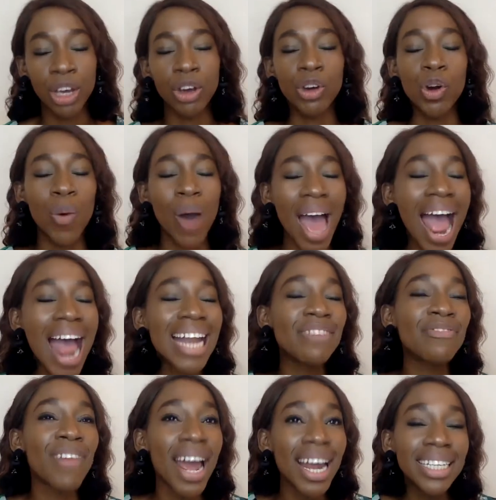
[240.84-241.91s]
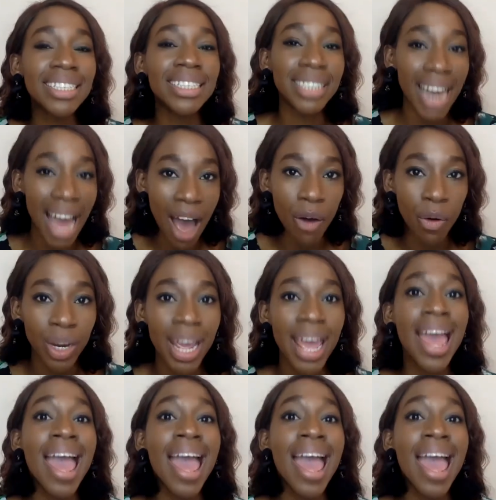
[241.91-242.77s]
can go, and write down